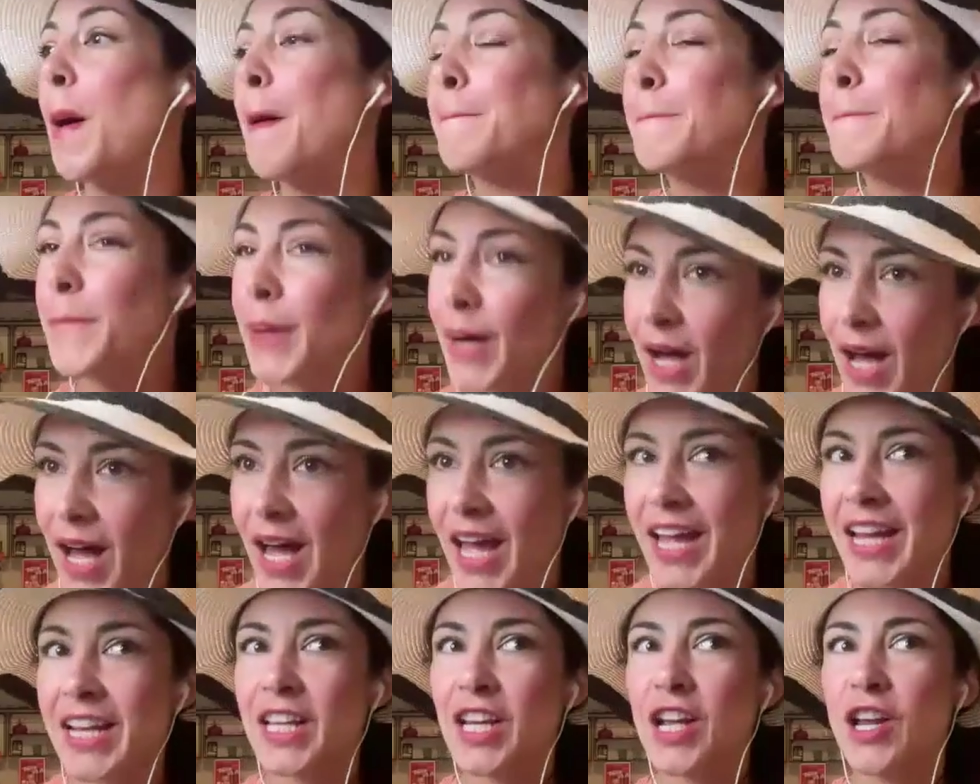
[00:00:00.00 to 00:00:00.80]

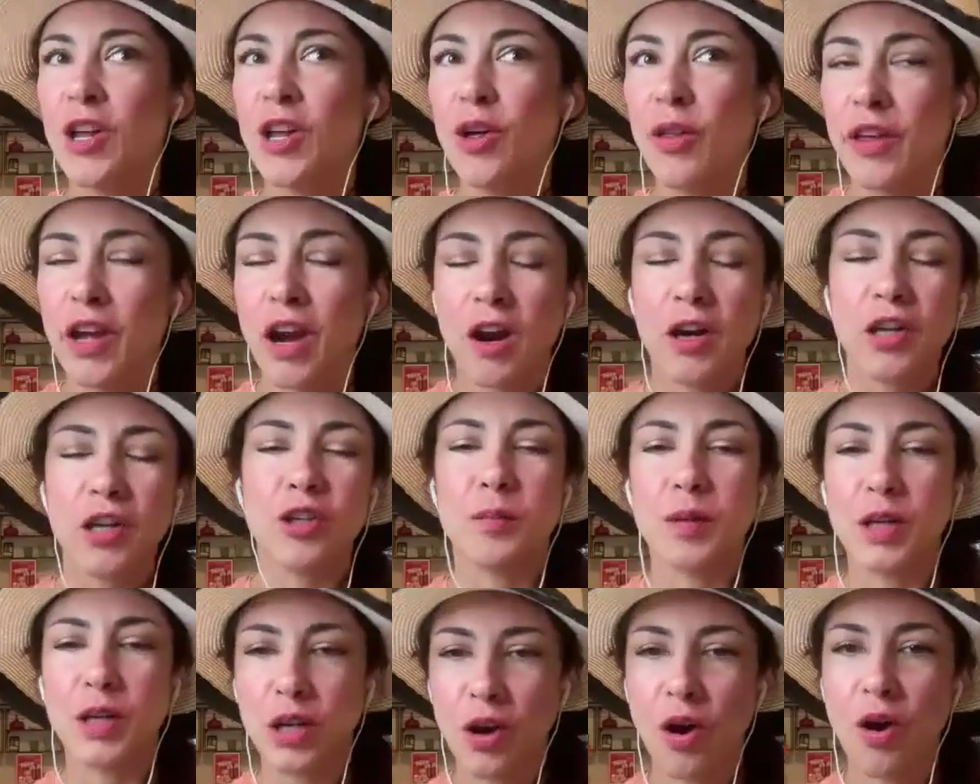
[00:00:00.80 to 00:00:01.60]
But, you know, the
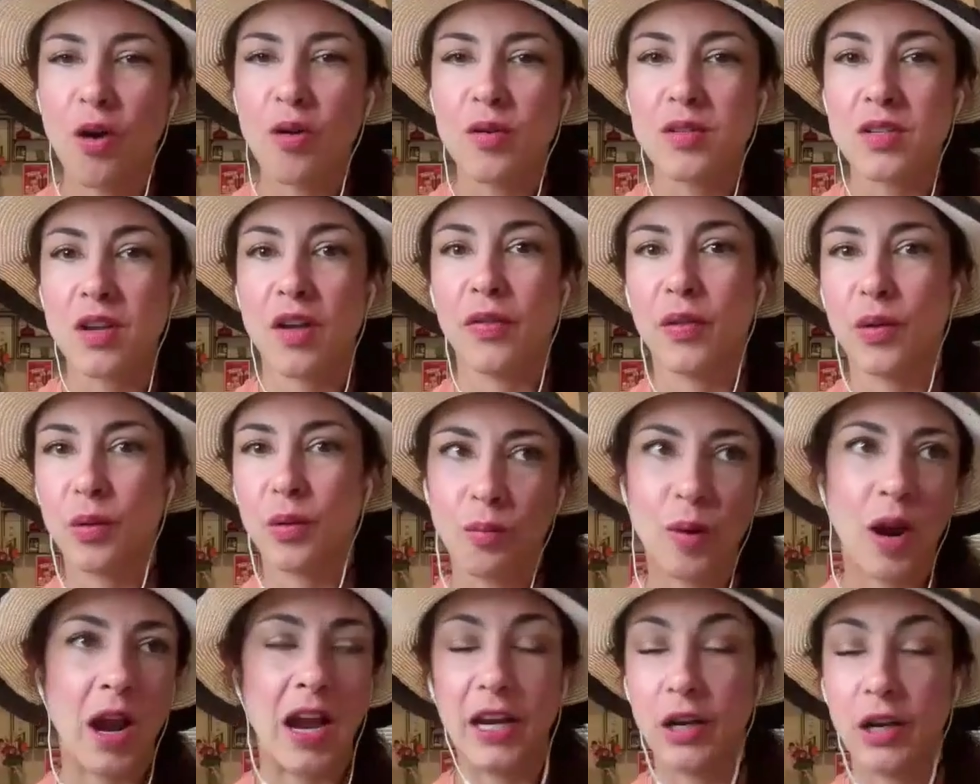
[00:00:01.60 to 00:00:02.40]
argument goes on the
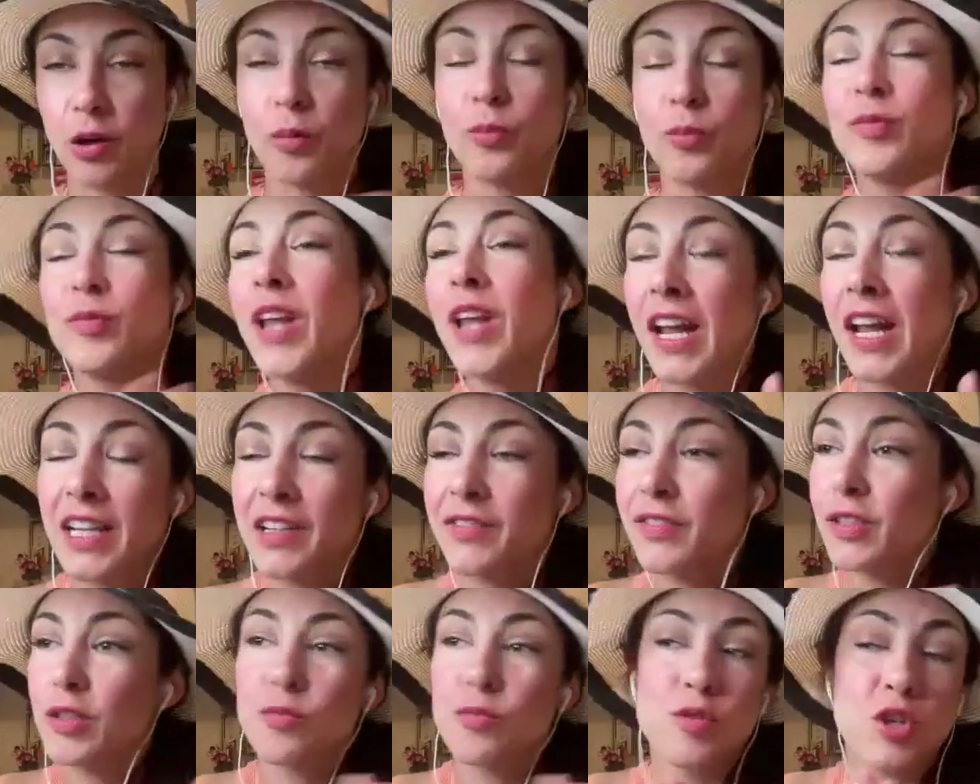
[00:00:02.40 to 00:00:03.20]
right or not
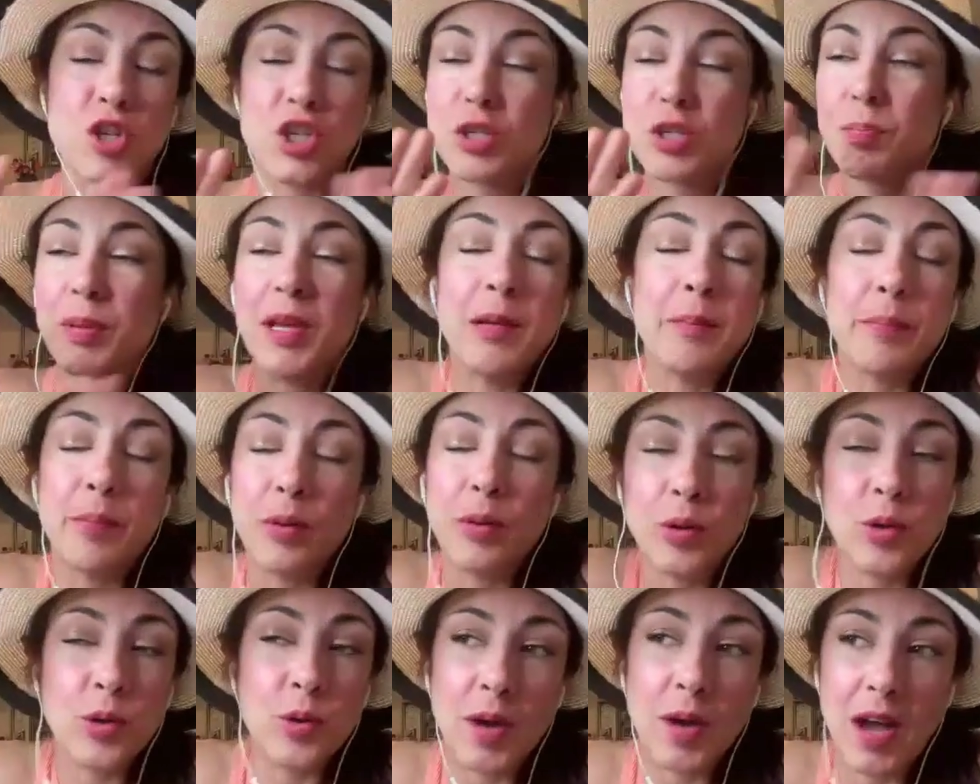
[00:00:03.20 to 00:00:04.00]
even just
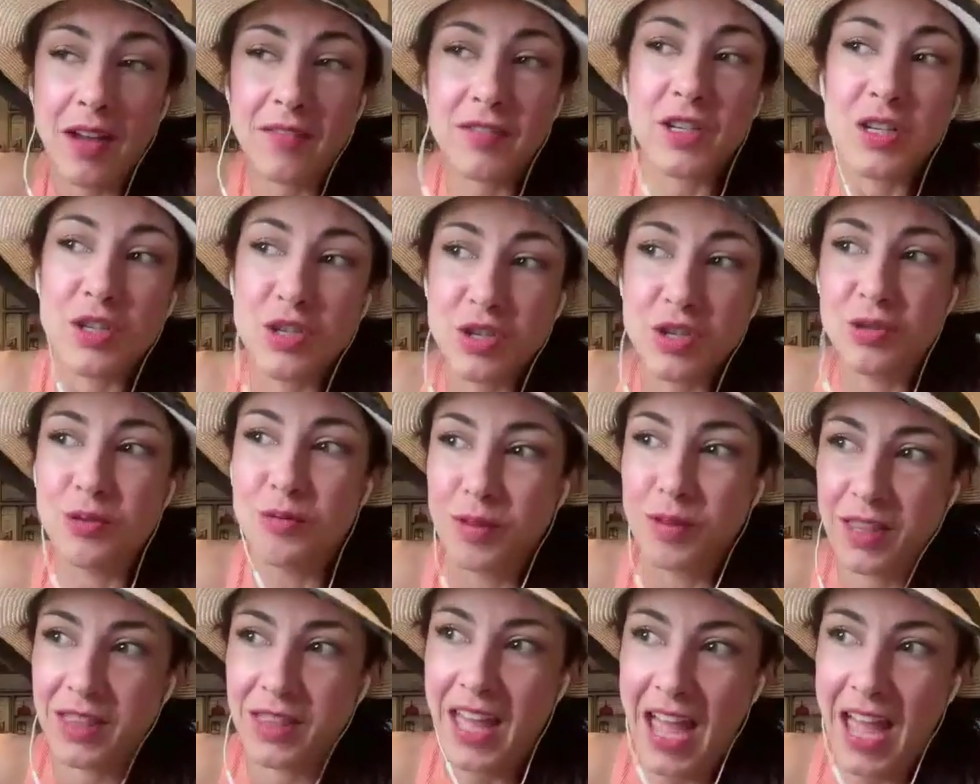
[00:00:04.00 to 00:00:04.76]
people who have issue with